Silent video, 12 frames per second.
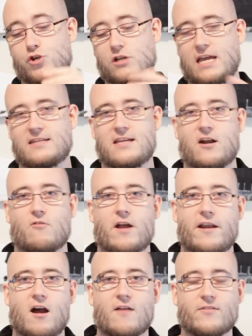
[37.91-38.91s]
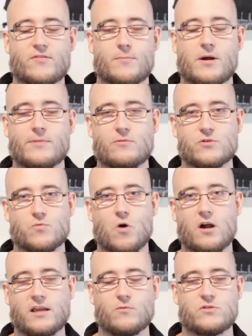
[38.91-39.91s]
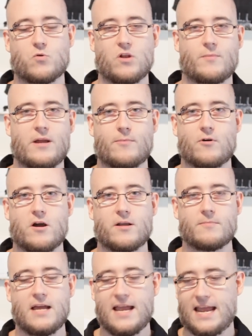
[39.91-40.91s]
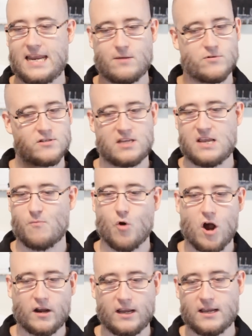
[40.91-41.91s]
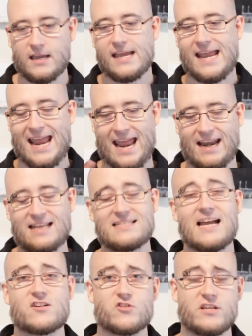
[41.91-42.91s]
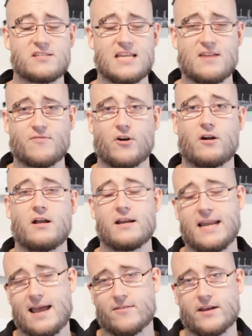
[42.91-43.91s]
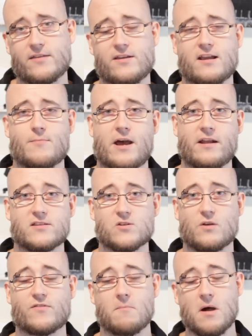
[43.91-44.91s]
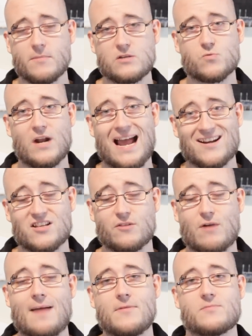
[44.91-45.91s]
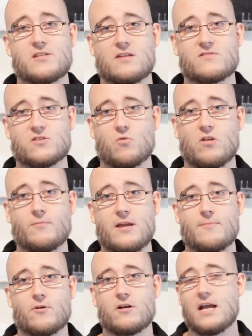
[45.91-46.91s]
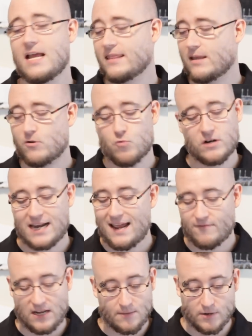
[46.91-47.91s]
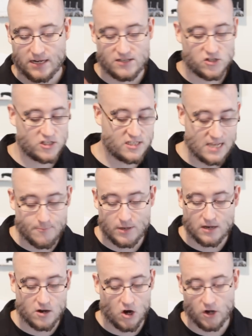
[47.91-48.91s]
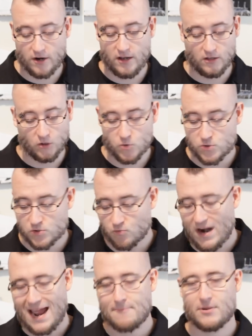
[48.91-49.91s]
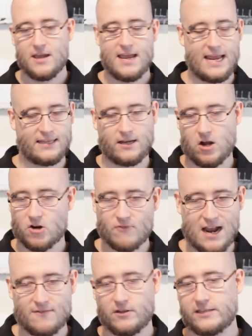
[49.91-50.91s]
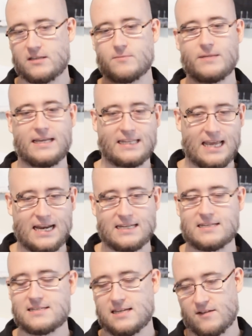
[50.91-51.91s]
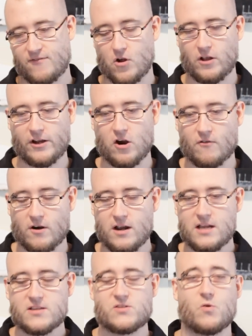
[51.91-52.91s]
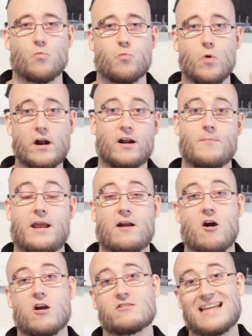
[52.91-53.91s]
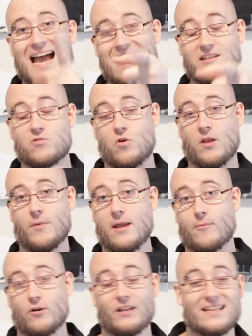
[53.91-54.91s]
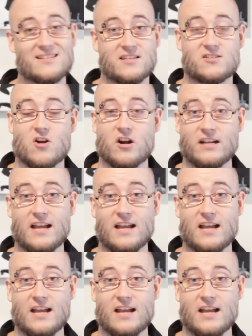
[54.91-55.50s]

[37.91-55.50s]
and tear right off if the mummy was walking with toilet paper on him and he would just keep walking. And it's actually safer now that I think about it. So if the mummies would actually wrap themselves in toilet paper, they wouldn't have anybody just stepping on a loose wrap and then unraveling them and getting dizzy and falling over. So we're gonna make ours out of toilet paper. Let's get started,